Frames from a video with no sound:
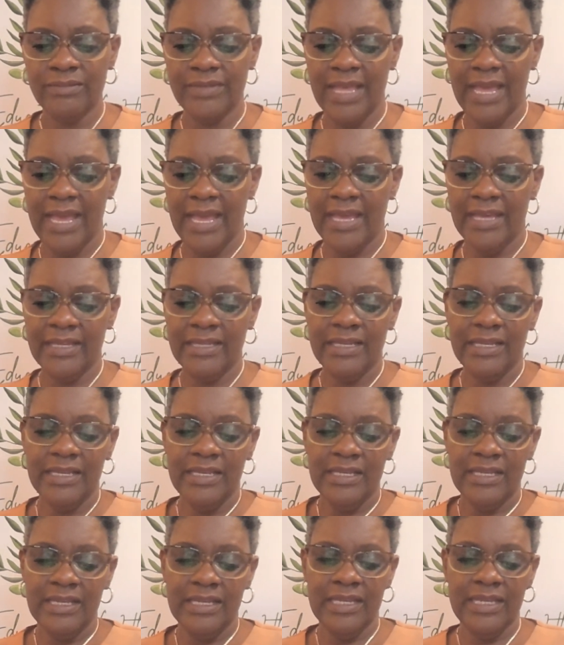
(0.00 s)
that
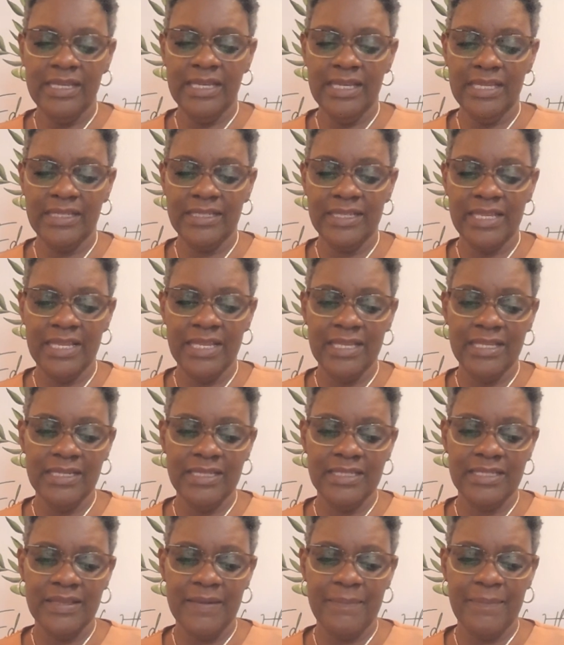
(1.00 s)
it
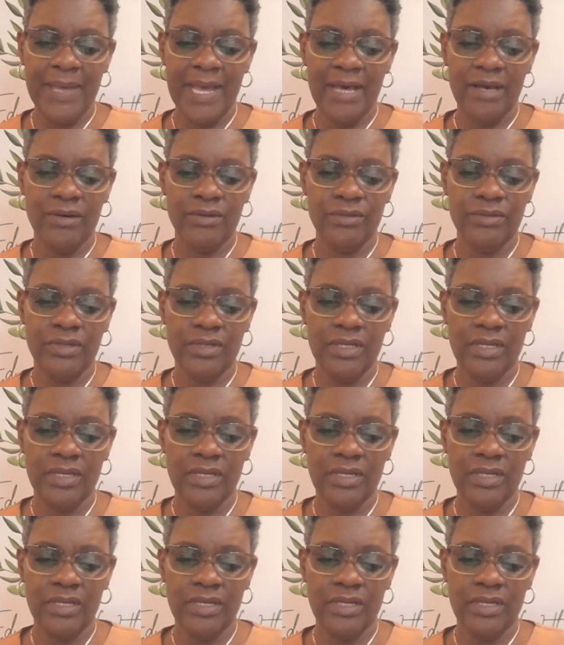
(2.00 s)
is about